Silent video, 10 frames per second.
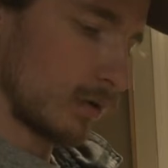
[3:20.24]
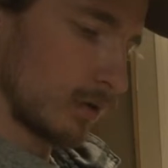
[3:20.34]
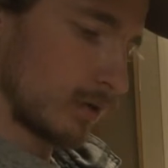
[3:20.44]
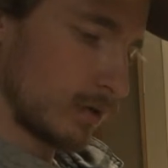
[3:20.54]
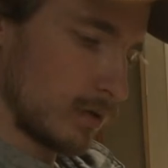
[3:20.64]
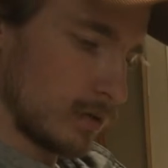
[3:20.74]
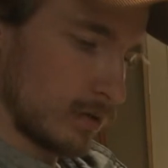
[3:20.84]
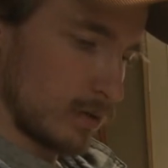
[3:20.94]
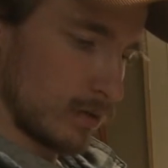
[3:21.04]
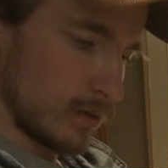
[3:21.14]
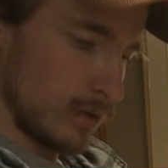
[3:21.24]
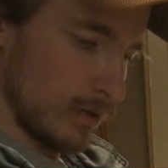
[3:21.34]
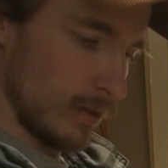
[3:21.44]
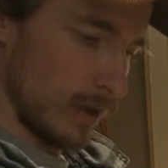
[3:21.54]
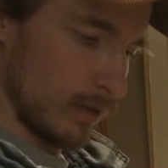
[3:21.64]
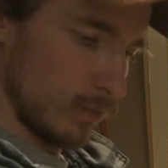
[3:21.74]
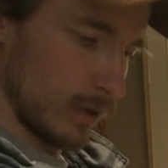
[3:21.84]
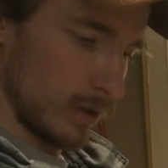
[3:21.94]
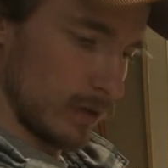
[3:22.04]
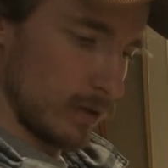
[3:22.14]
on that
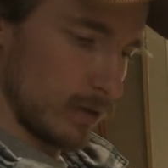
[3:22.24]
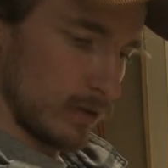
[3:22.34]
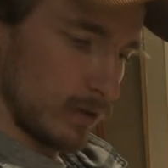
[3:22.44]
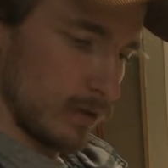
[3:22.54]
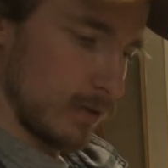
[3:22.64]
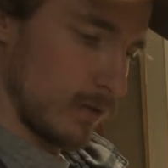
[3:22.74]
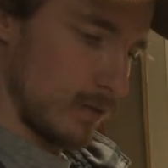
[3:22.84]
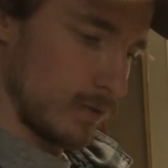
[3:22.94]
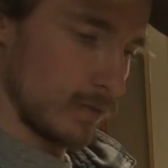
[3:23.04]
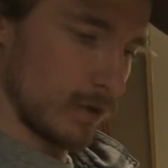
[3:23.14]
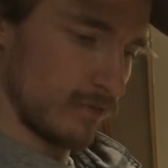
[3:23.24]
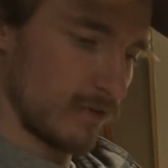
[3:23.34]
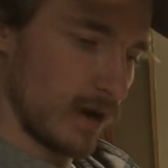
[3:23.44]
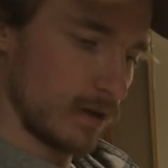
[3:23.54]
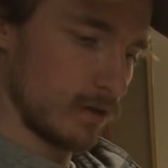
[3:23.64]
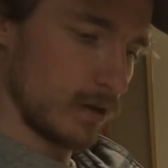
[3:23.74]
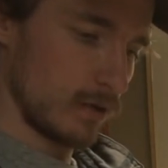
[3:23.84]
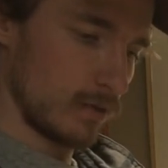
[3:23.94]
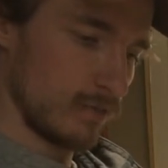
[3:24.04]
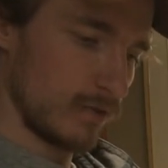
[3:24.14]
way. You're not
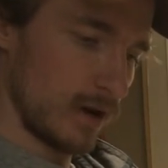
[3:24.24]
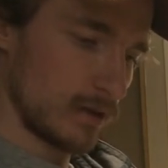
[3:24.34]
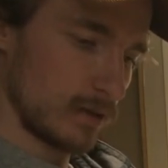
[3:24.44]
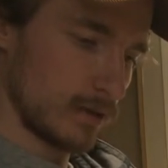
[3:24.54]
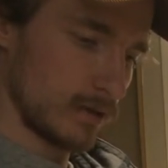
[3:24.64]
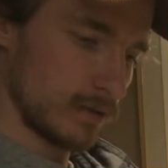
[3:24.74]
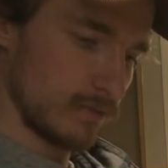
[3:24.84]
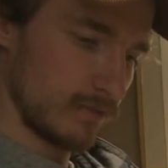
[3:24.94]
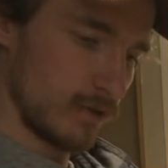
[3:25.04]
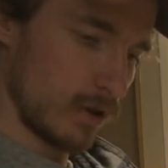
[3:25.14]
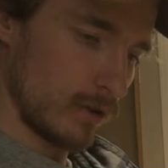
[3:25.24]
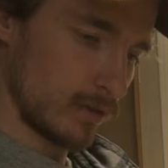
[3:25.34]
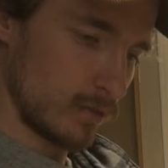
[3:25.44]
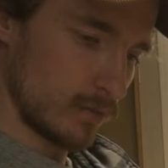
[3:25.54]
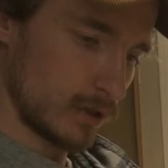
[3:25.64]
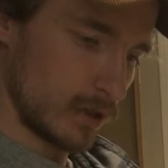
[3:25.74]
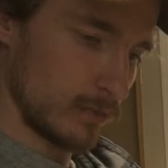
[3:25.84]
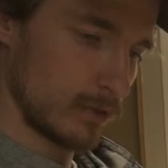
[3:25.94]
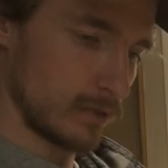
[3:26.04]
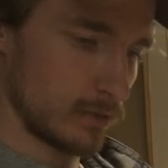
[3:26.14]
fighting against it falling the whole time or
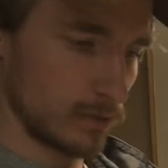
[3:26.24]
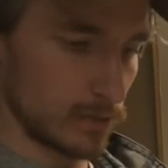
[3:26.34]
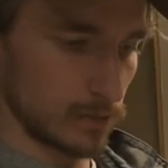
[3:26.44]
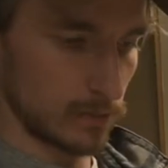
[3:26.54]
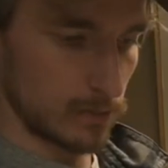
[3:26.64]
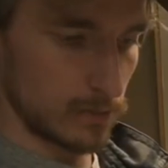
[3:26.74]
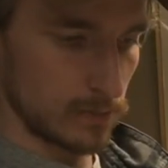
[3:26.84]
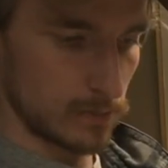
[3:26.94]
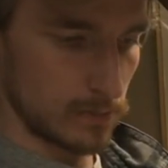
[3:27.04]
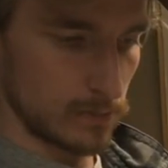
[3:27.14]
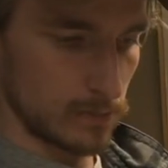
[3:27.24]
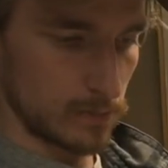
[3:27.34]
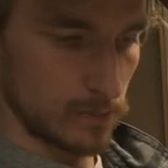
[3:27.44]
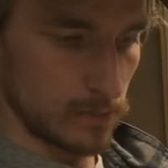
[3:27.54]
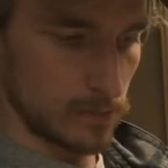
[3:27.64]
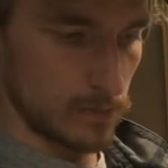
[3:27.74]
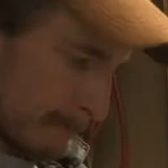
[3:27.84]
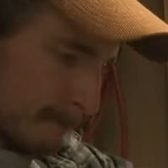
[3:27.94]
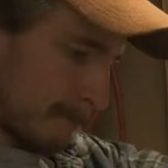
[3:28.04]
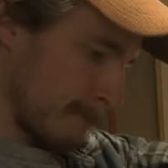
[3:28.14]
anything like that.
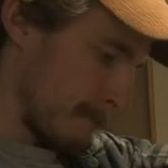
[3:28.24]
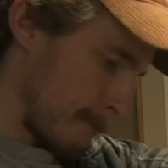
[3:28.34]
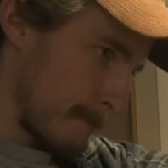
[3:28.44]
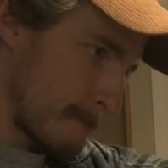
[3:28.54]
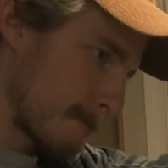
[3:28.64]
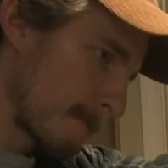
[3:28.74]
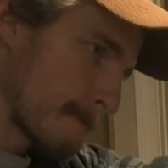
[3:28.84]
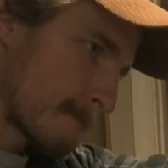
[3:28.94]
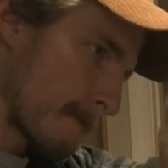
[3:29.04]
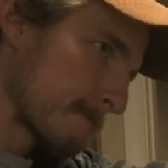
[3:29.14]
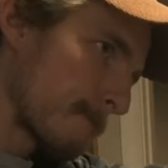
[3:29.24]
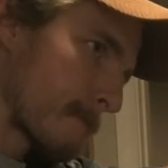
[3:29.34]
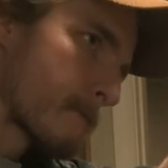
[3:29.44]
And you can see with this door, it's